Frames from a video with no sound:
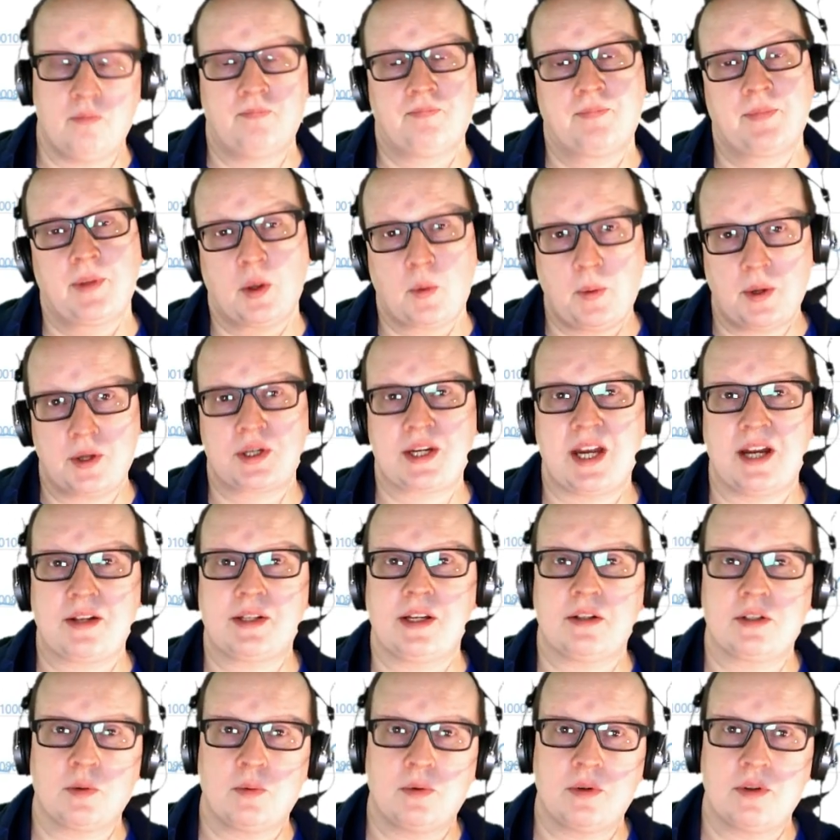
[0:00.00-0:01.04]
Quick shout
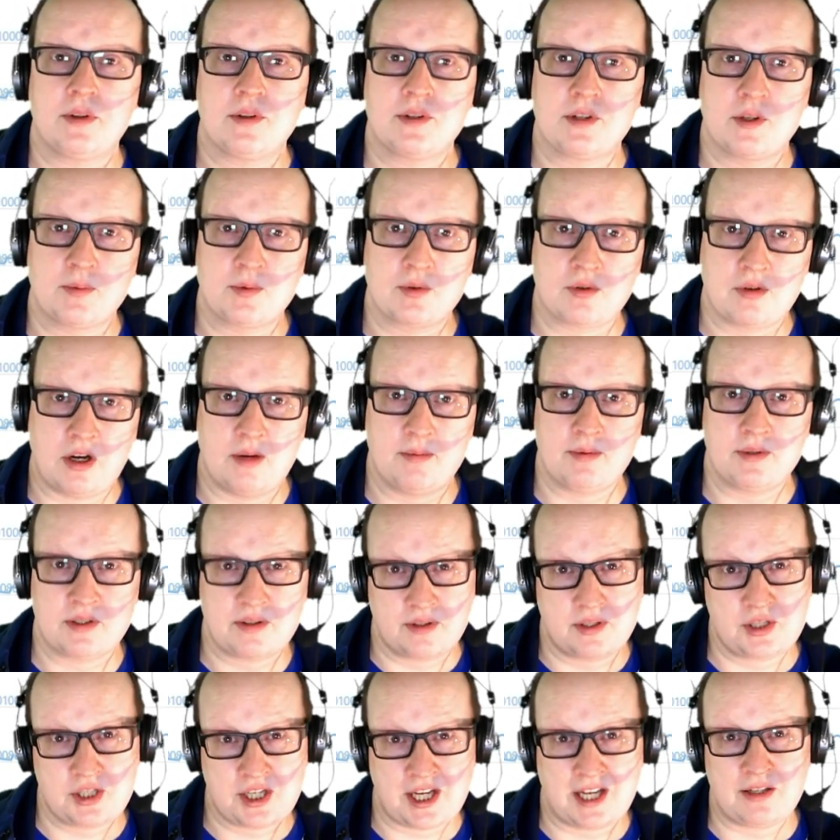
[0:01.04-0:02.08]
out to one of the subscribers to
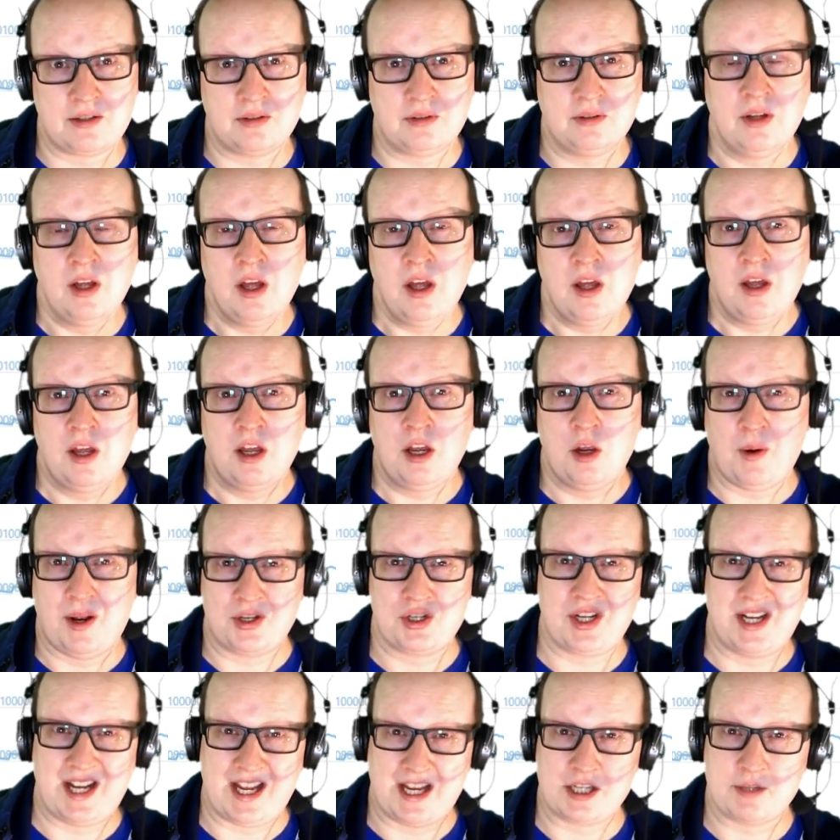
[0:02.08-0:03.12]
the channel who
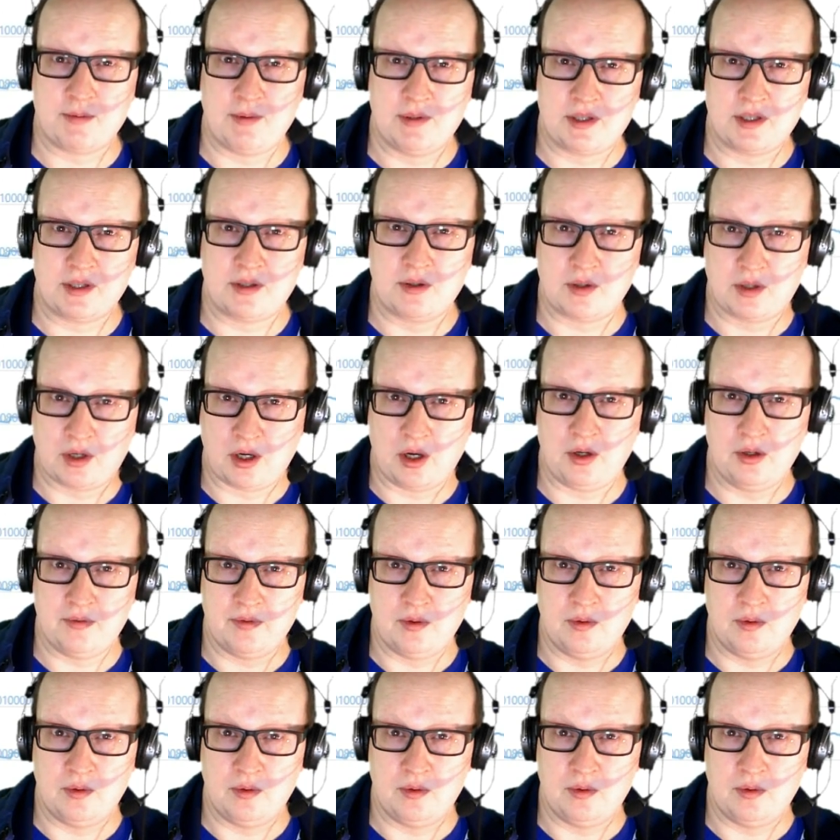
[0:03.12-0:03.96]
actually asked me to do Coval,